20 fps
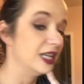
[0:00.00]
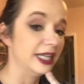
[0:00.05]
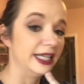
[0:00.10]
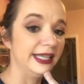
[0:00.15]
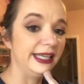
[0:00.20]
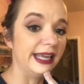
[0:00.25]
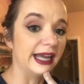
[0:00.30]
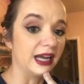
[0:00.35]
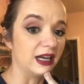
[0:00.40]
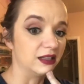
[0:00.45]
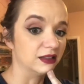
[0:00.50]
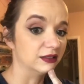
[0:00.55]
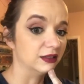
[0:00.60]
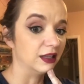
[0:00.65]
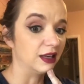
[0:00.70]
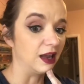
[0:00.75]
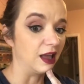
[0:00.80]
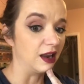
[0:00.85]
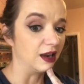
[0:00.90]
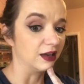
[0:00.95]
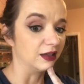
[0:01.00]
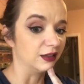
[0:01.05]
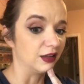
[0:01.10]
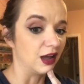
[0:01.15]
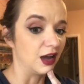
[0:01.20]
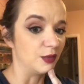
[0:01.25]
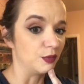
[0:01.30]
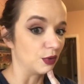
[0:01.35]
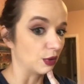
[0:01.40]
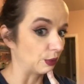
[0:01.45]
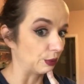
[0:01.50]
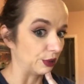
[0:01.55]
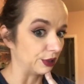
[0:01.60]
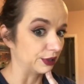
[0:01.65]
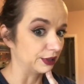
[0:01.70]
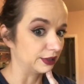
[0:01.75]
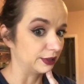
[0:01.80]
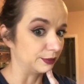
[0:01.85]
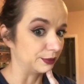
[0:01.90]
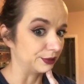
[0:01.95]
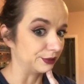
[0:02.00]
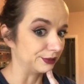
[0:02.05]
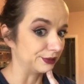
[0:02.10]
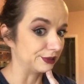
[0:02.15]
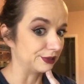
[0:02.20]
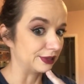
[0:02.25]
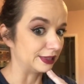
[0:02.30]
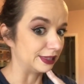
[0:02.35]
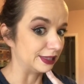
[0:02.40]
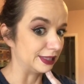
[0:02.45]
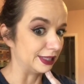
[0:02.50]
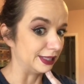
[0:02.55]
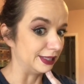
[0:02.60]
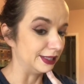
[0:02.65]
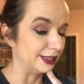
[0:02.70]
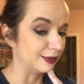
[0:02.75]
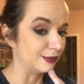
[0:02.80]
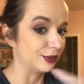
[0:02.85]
yeah, that added a lot more work than we originally intended.